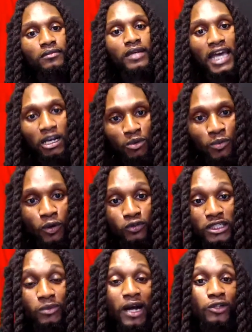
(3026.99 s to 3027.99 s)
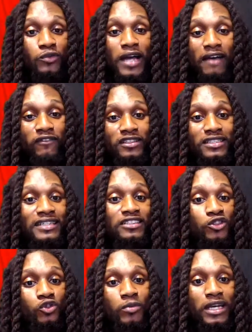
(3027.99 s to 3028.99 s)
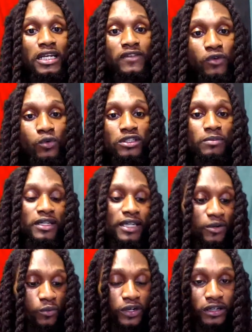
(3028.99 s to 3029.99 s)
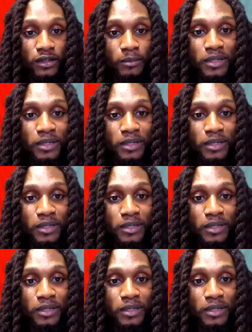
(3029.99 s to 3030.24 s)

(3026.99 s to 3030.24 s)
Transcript: animal protein, without you having to consume any food to begin with,